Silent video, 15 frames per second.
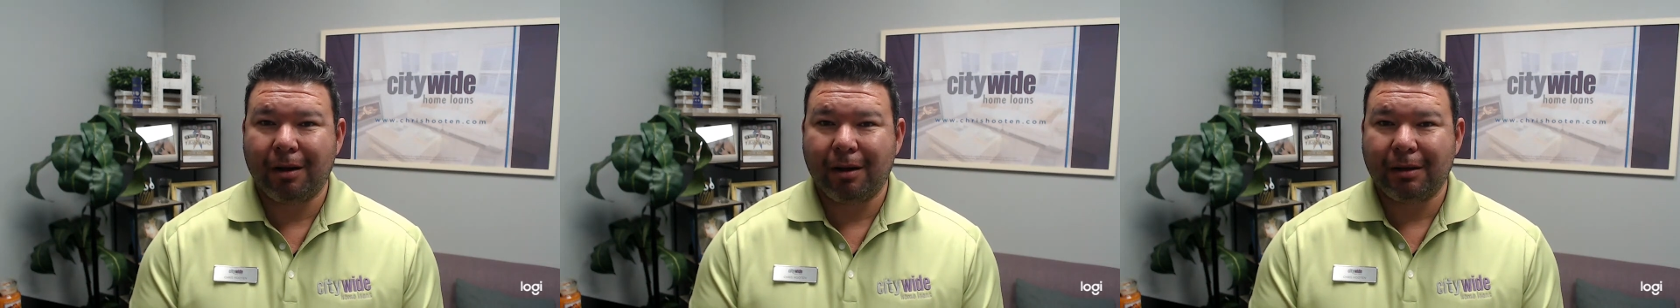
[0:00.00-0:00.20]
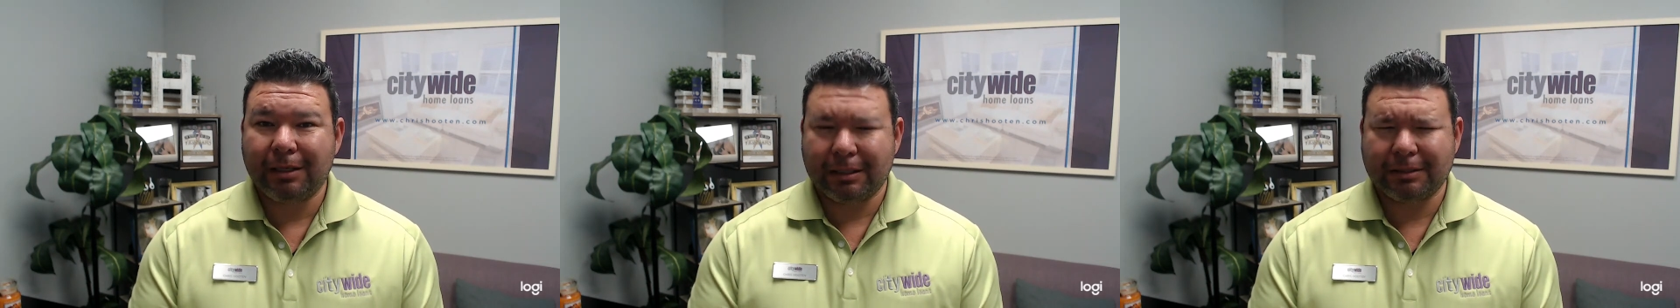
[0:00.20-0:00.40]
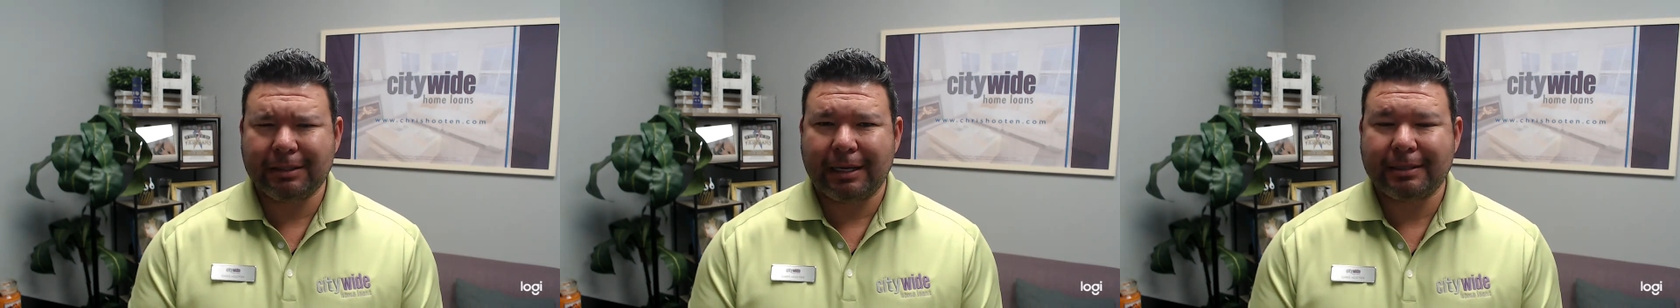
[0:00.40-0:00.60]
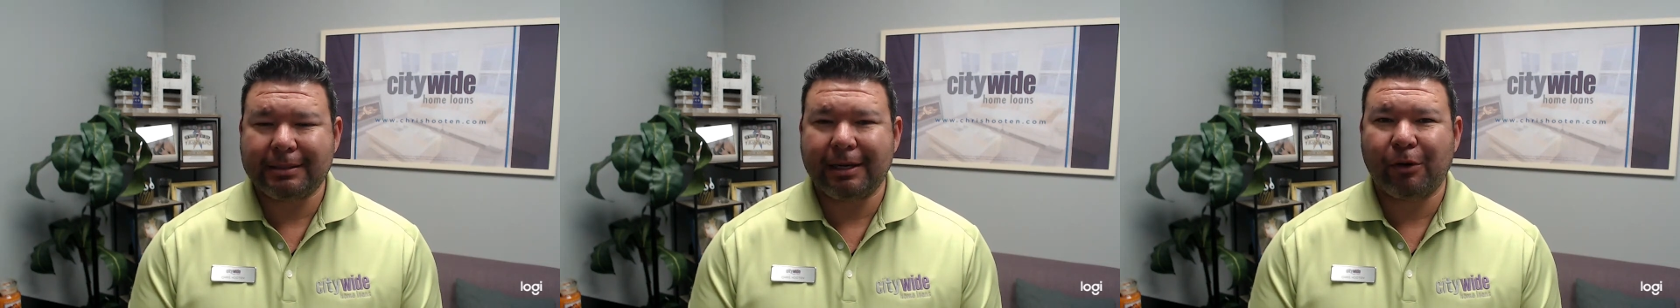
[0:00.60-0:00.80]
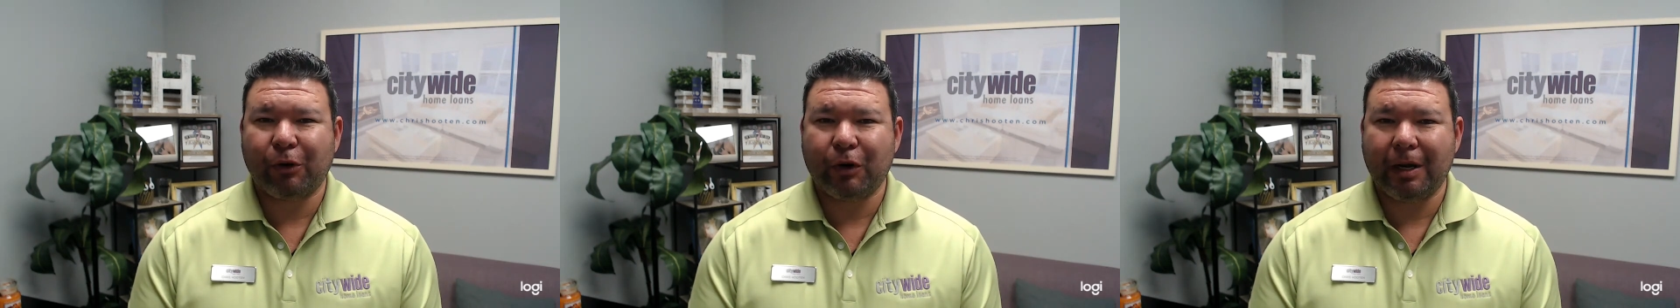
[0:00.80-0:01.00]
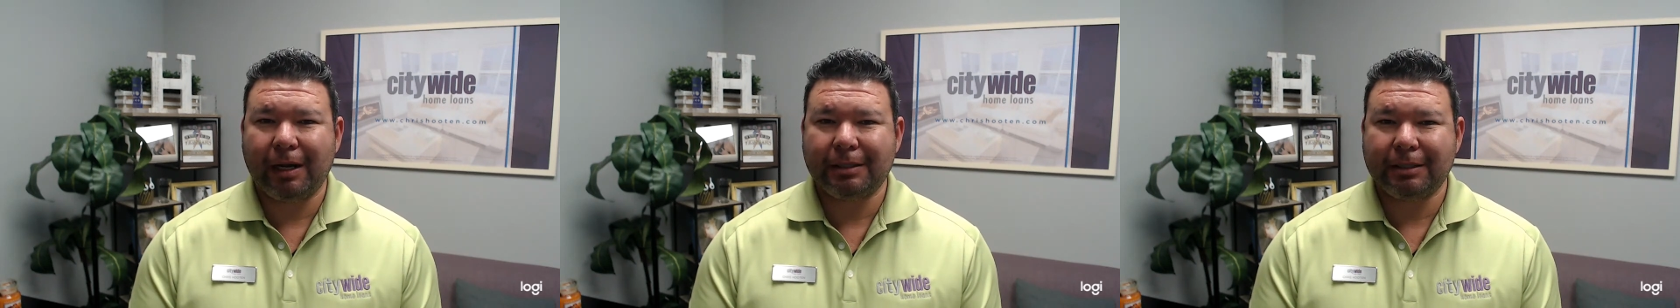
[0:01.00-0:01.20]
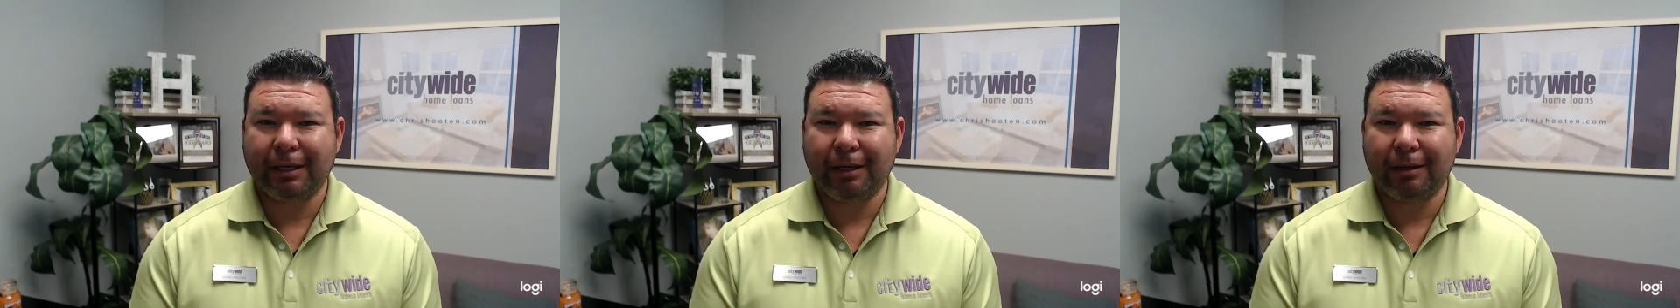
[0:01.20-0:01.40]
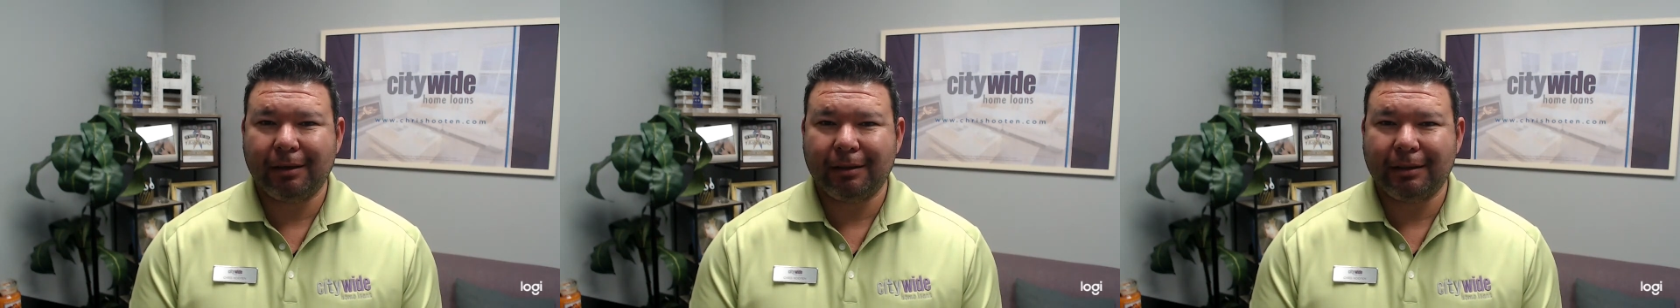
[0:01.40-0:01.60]
Doesn't that sound crazy?
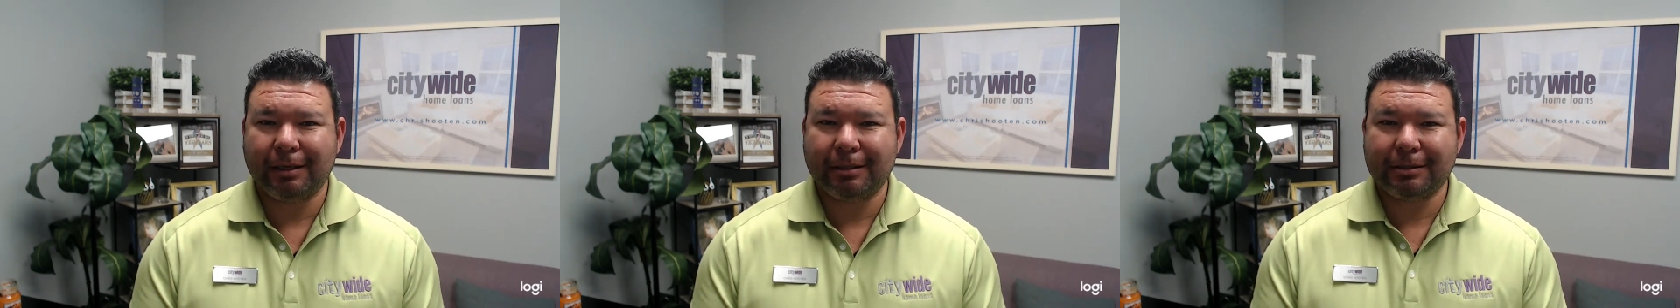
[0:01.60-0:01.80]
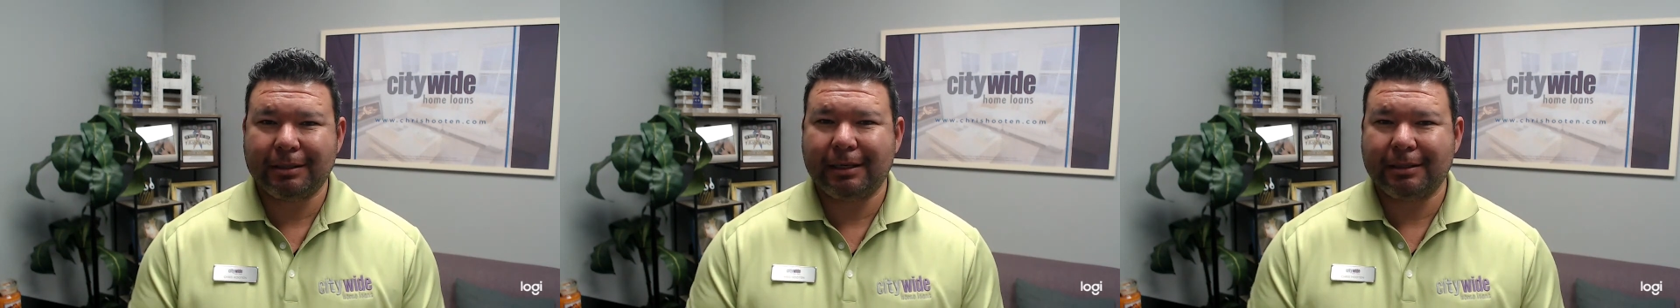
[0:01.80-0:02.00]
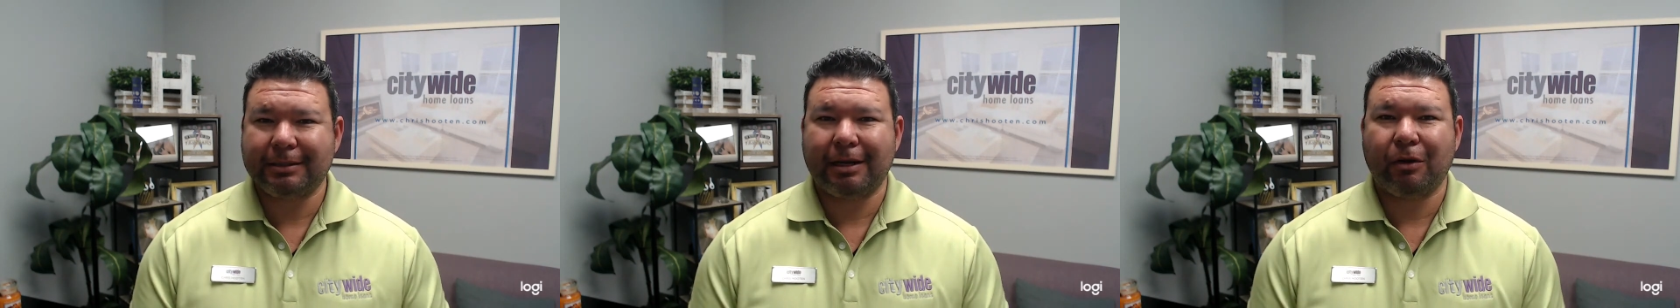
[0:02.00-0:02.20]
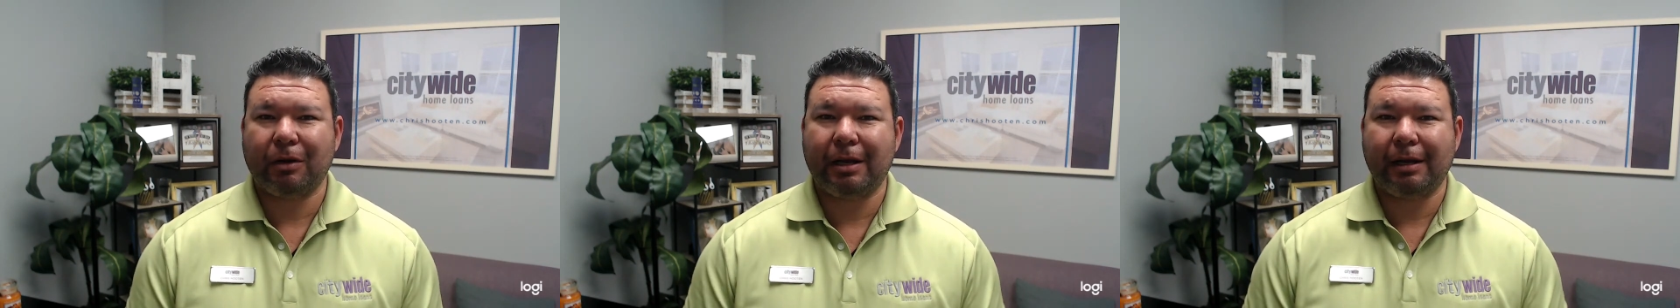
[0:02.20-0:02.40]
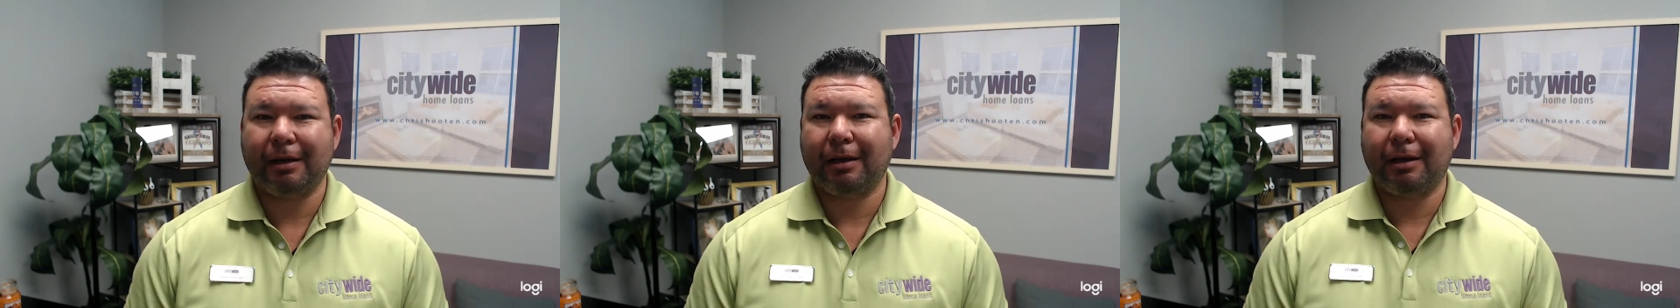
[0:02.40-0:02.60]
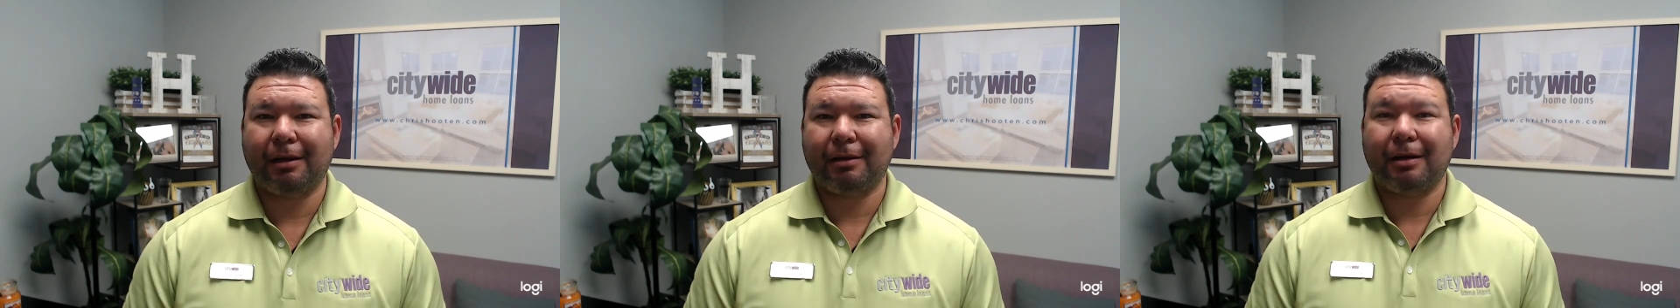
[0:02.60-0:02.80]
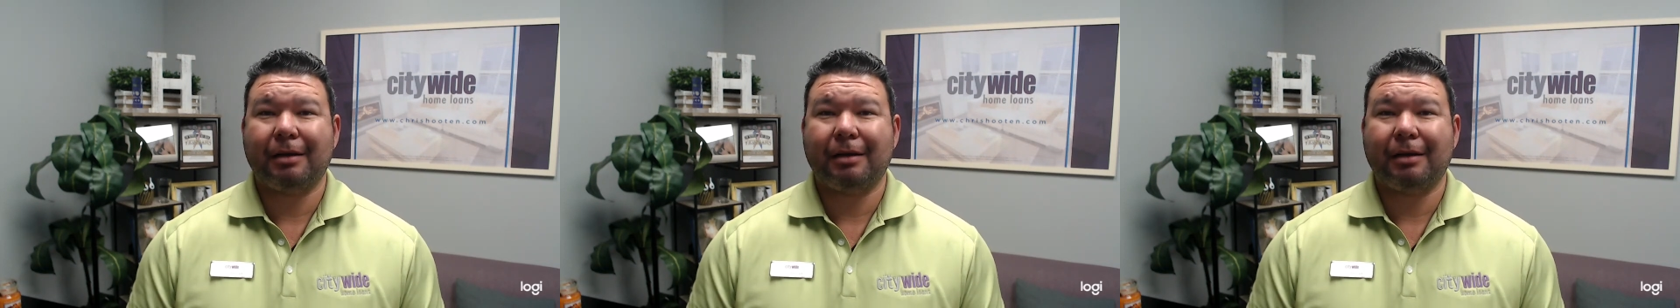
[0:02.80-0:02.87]
Doesn't that sound like a,